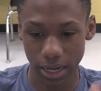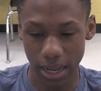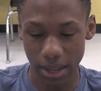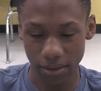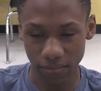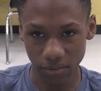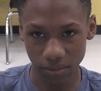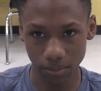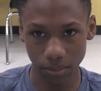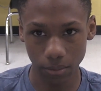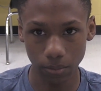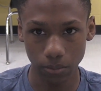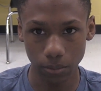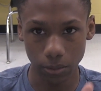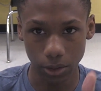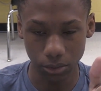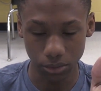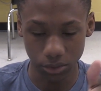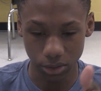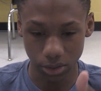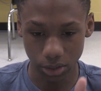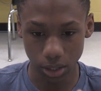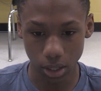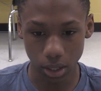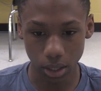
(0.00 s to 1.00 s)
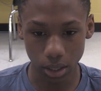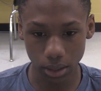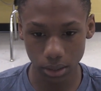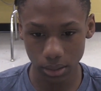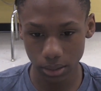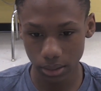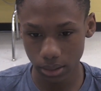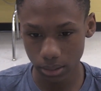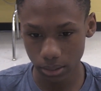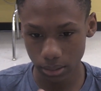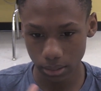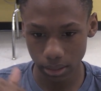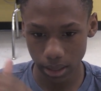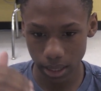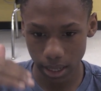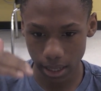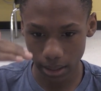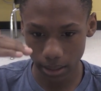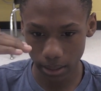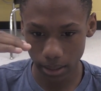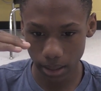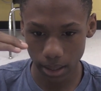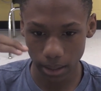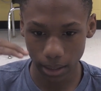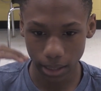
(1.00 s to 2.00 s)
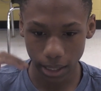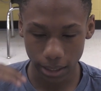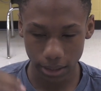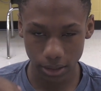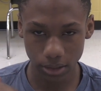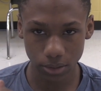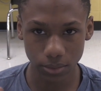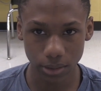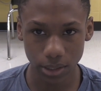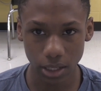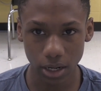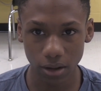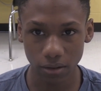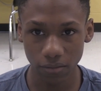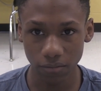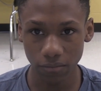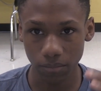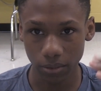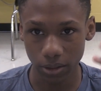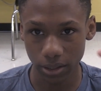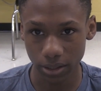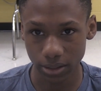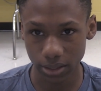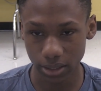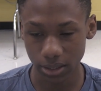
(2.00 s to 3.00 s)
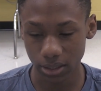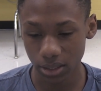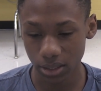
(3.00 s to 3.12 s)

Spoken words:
I have a huge doc that I like to read off because I